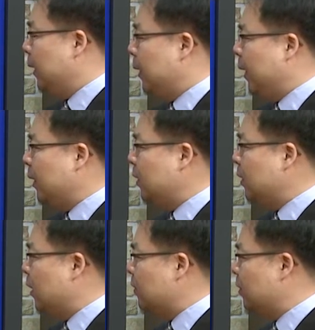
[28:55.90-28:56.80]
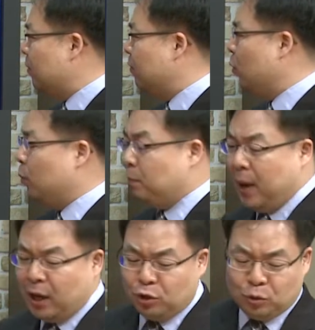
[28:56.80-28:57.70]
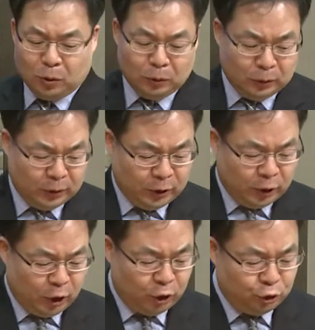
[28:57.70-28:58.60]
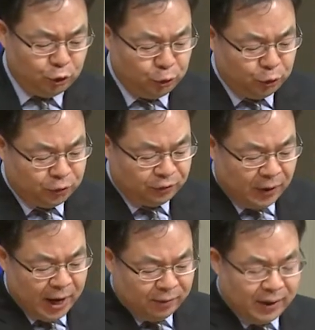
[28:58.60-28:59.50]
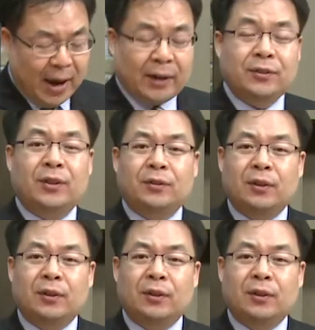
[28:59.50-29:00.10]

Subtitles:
And DSM-4 manual use 5 axes,